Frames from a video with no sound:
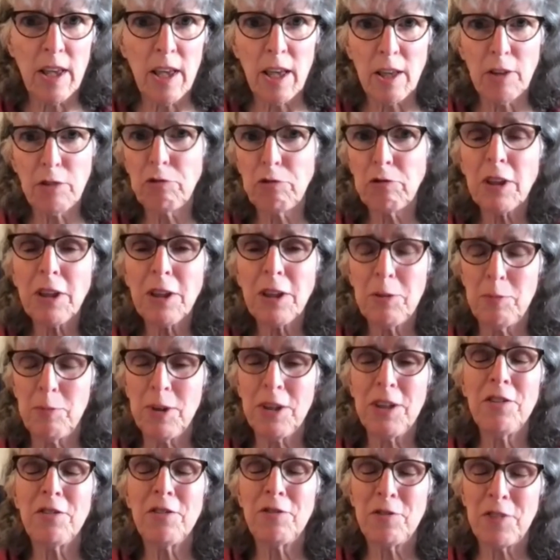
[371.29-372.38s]
has really
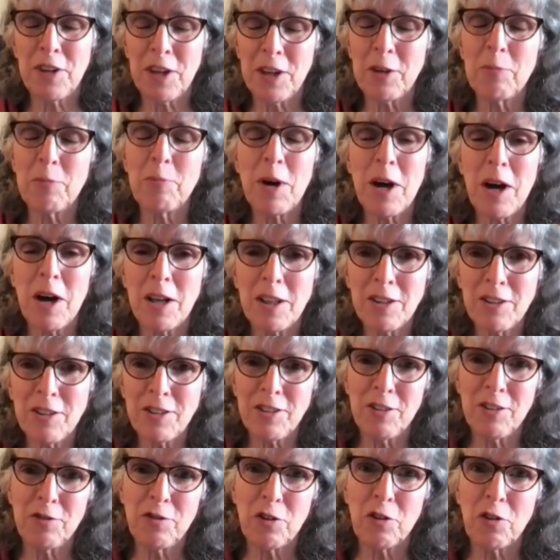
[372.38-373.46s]
been a failed
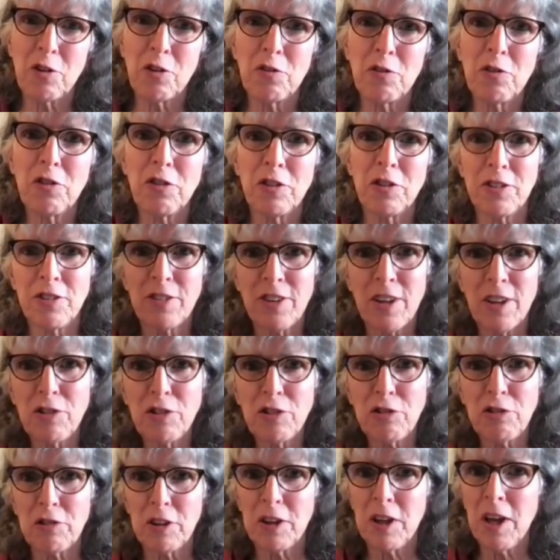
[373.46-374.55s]
policy for over a
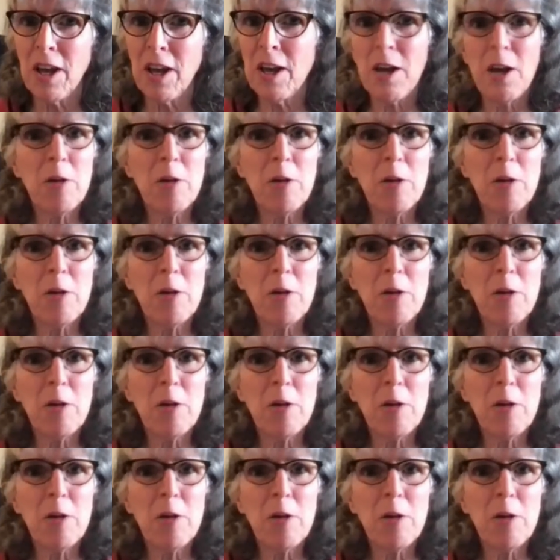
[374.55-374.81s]
century.